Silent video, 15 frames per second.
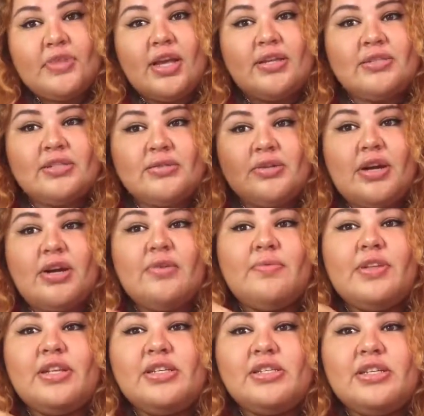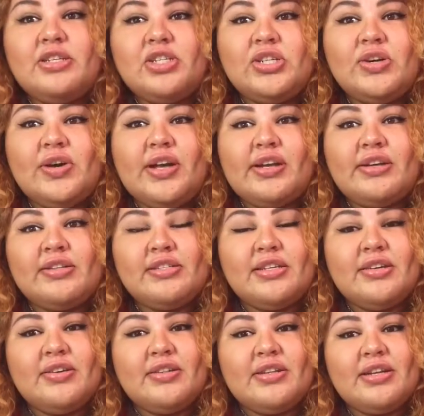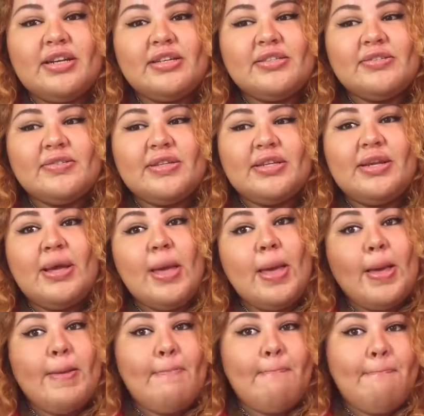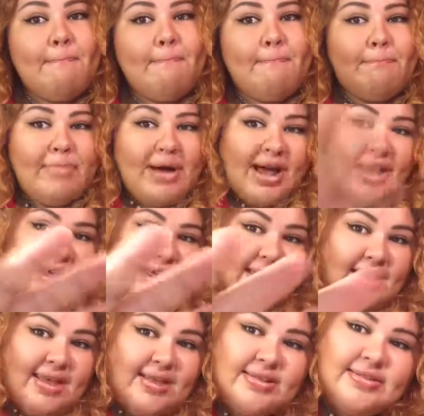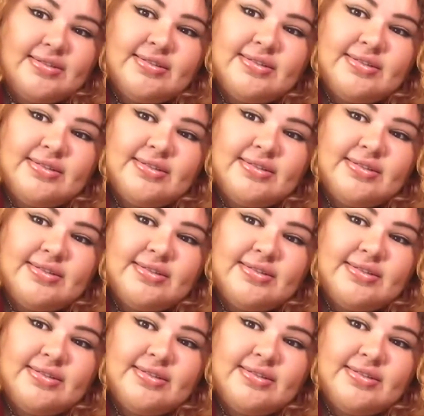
and subscribe to Wendy's Eating Show, and I'll see you on the next one. Bye.